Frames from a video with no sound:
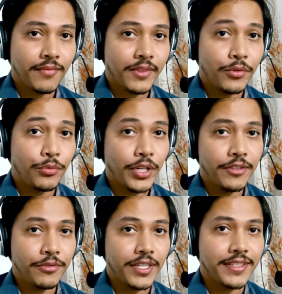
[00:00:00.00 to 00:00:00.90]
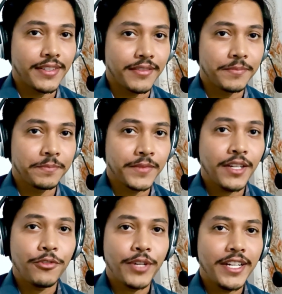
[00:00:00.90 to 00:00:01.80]
Ray tracing, a
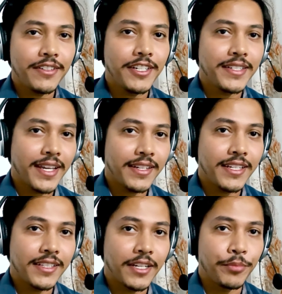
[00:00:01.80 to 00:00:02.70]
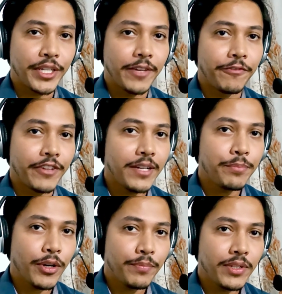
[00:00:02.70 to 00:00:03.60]
rendering technique that became very
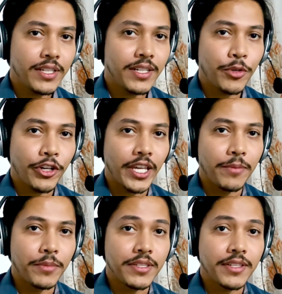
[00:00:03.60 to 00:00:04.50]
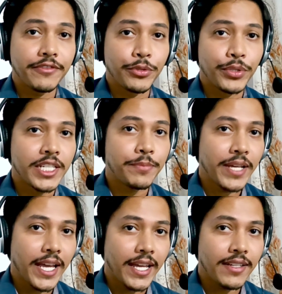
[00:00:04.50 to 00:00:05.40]
popular among gamers a few years
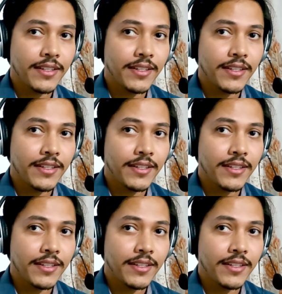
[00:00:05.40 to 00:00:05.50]
back.